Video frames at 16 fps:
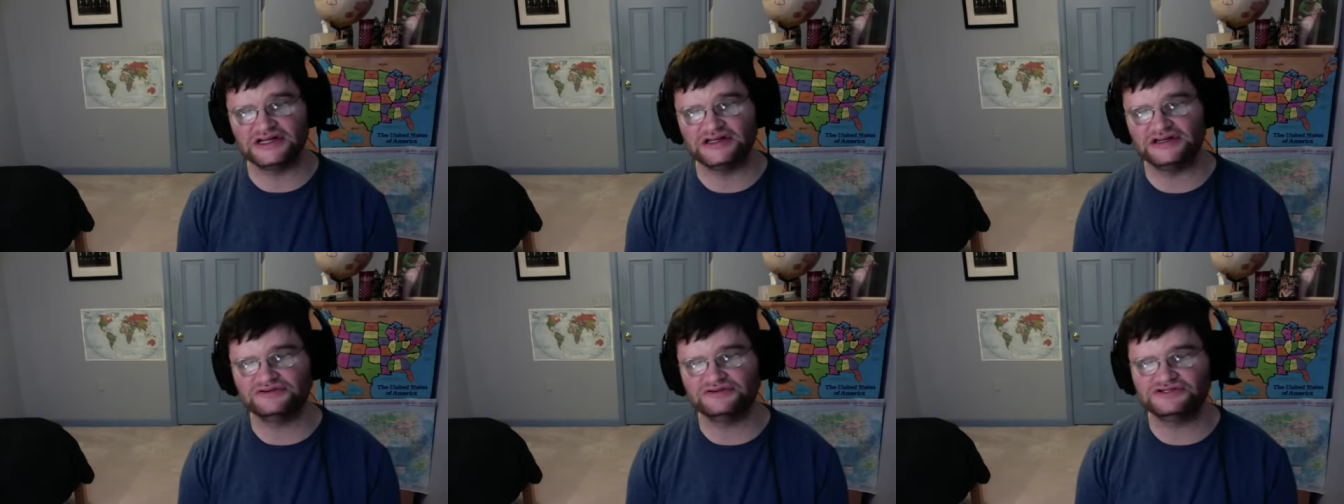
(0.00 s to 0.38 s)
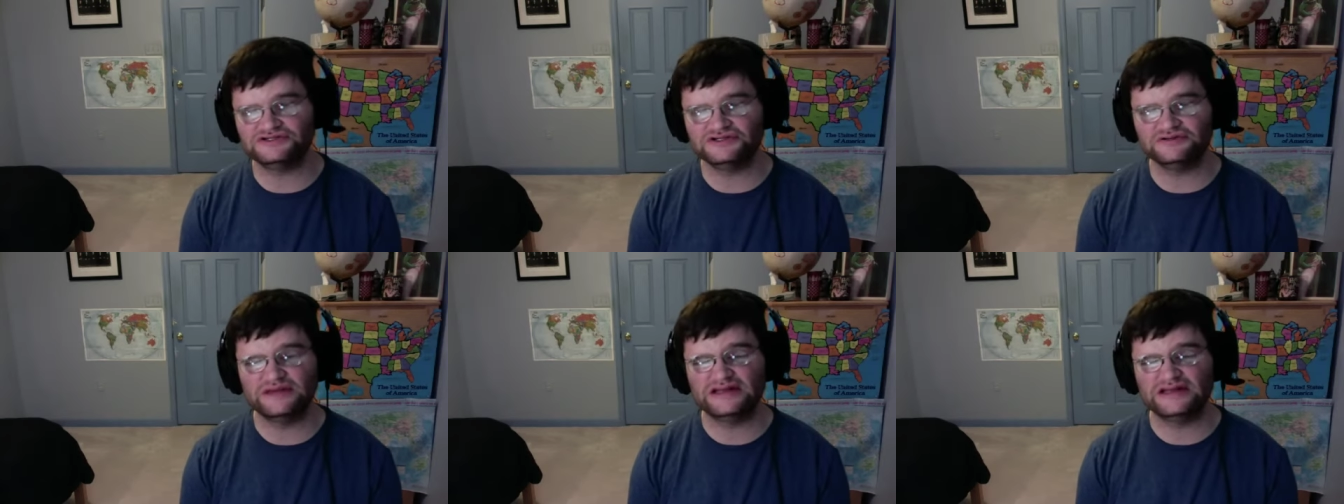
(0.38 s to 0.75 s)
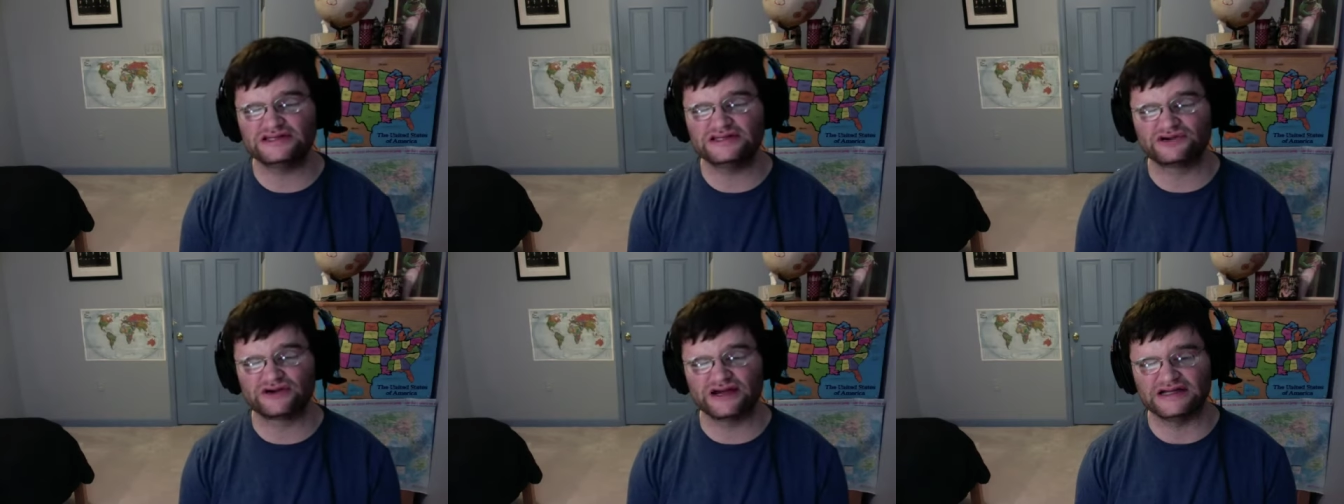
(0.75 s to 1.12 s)
you do meet
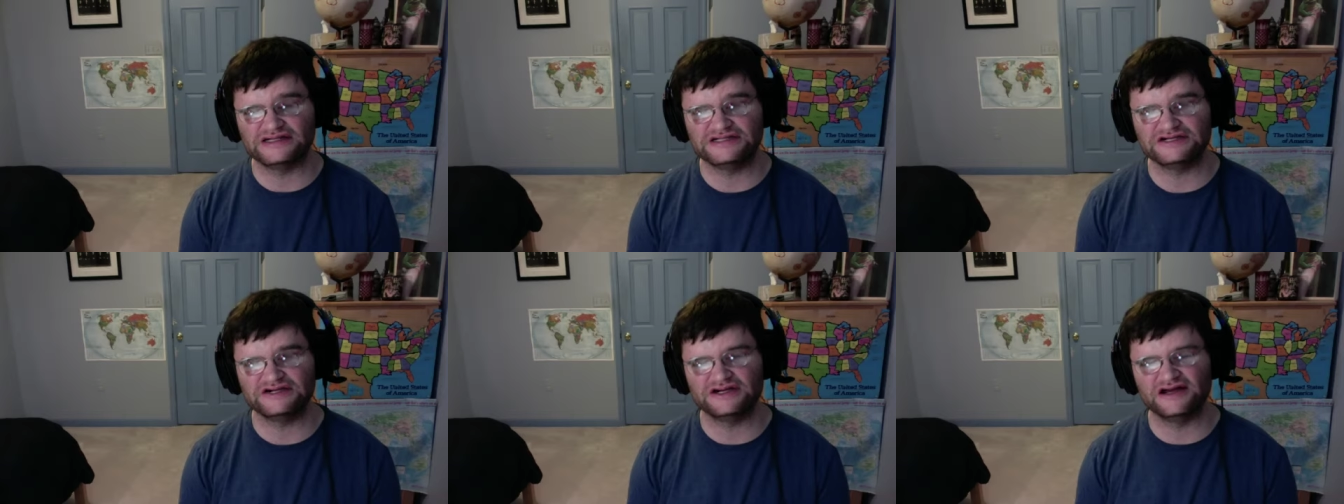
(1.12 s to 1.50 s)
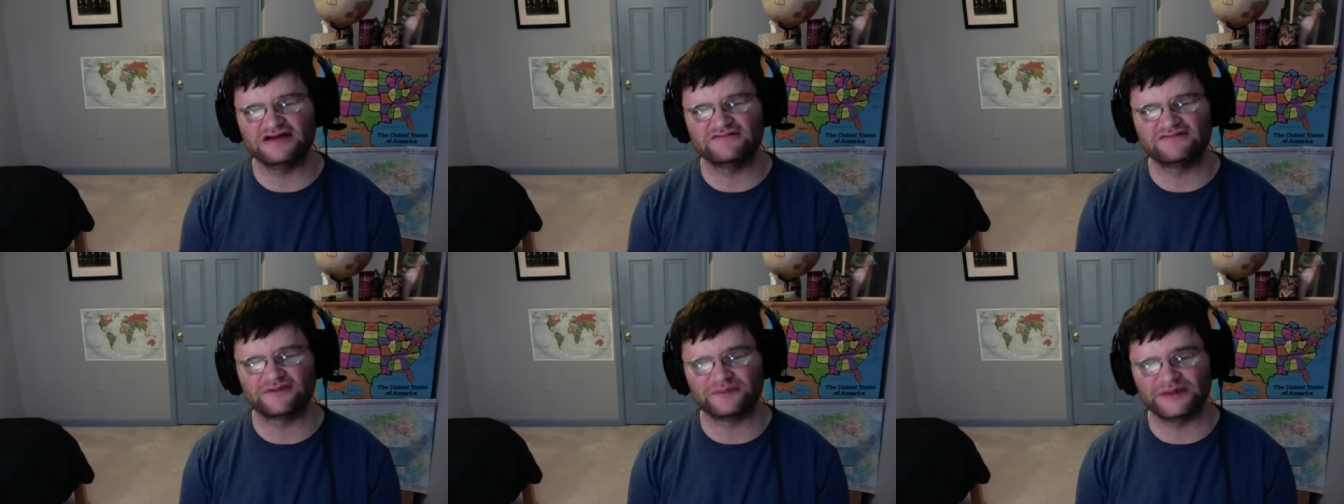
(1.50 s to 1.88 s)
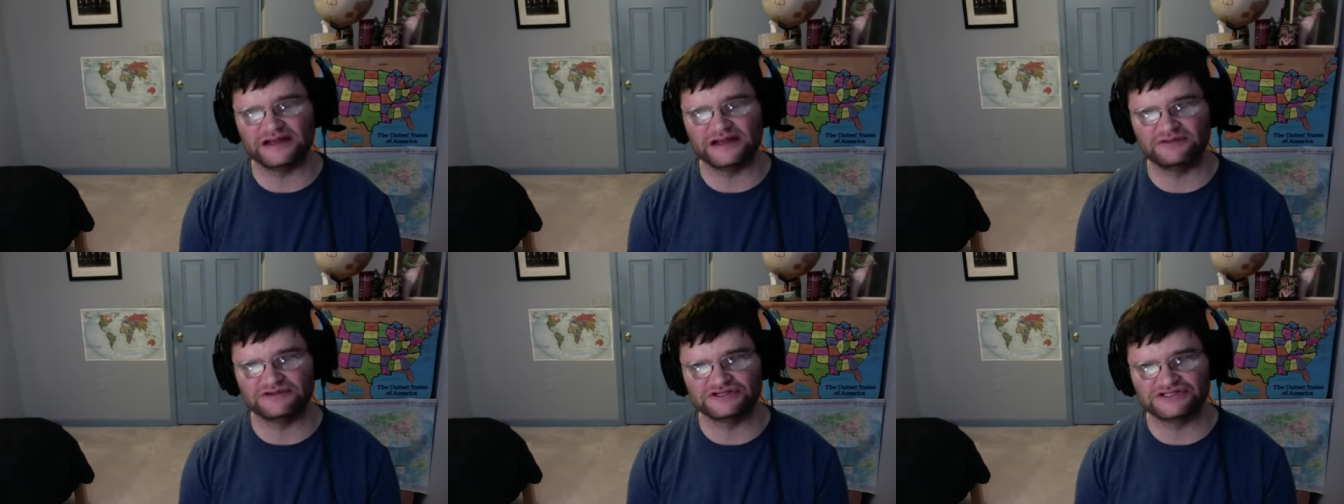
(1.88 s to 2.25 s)
the criteria for
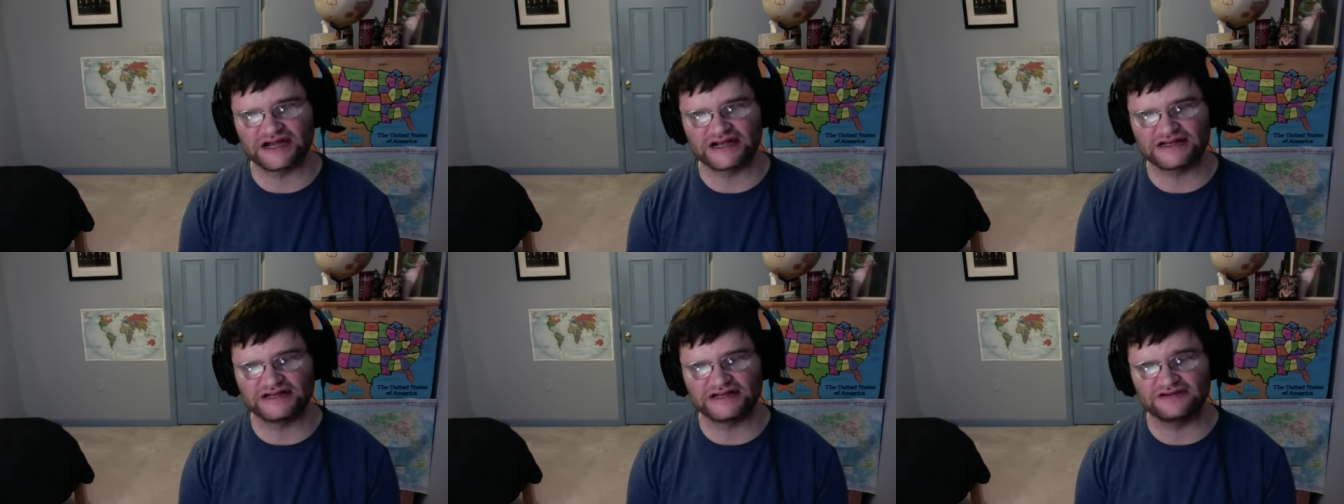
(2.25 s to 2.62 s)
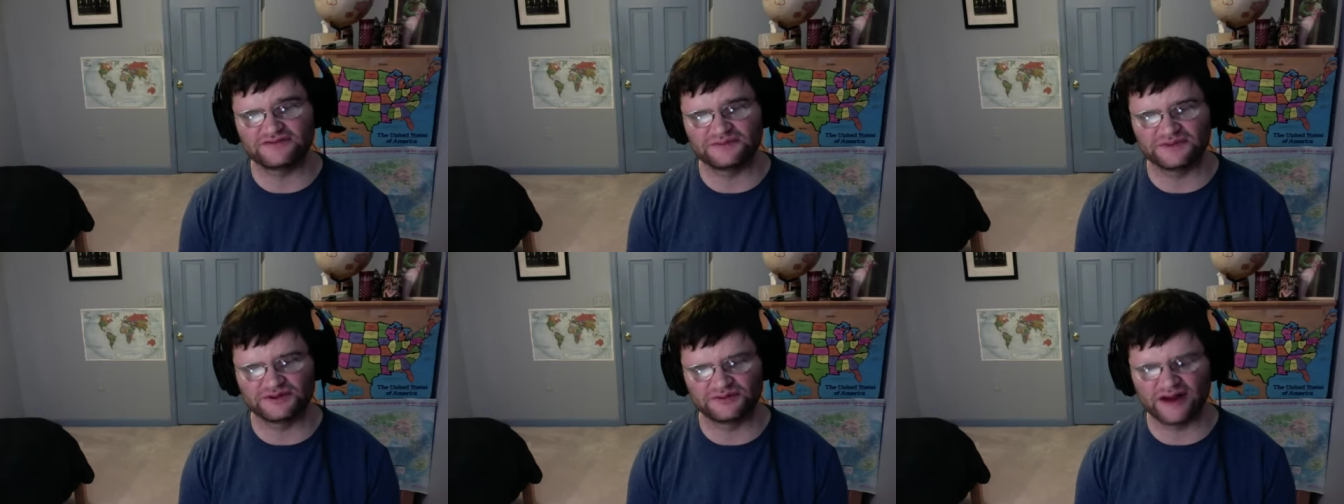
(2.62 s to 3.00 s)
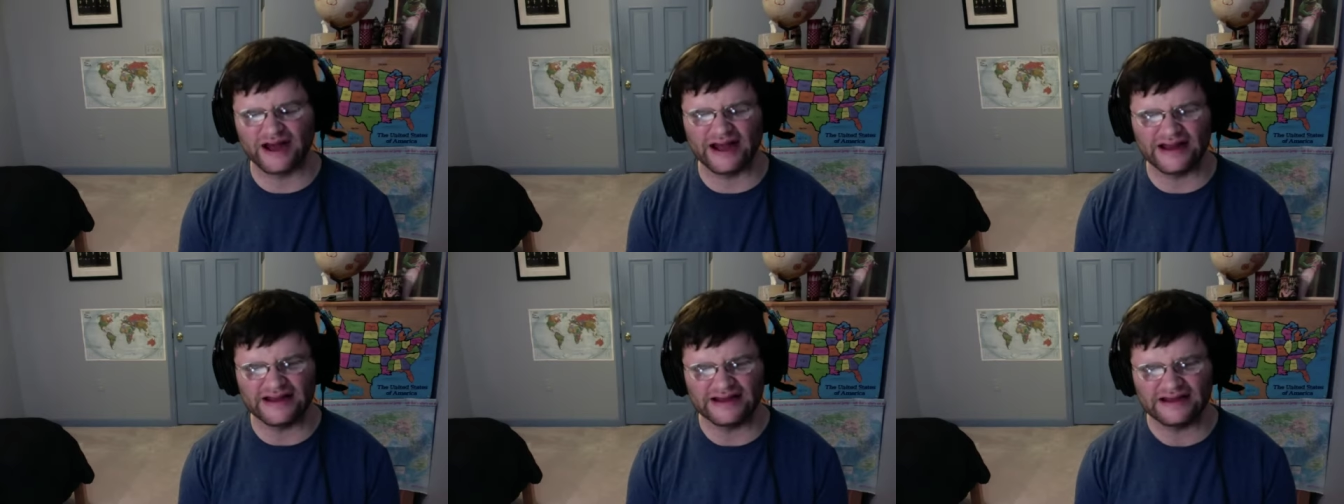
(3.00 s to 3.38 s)
being rejected from the
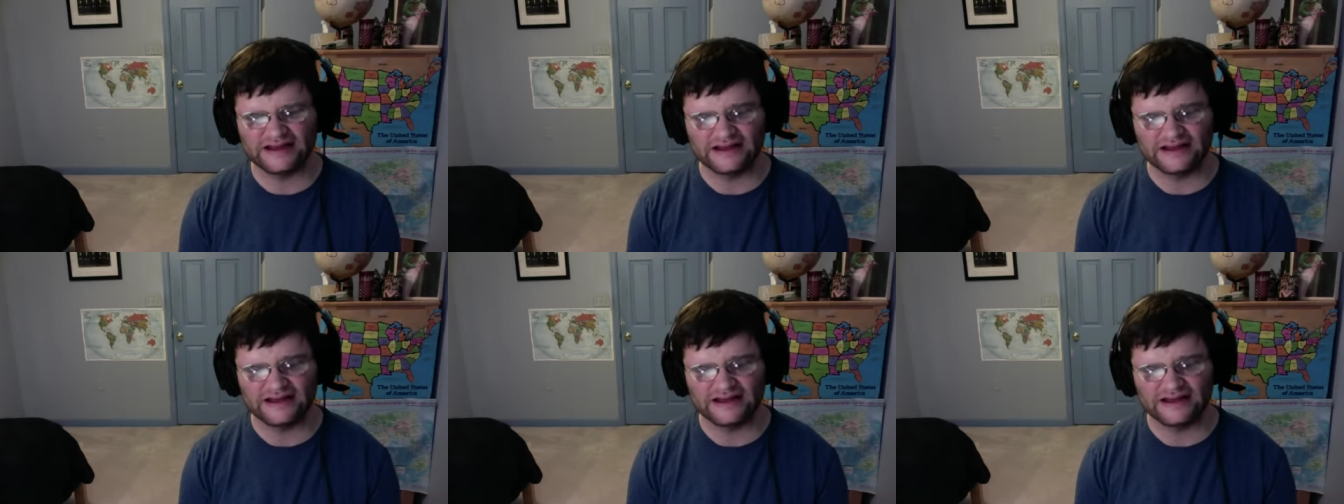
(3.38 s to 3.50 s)
ride.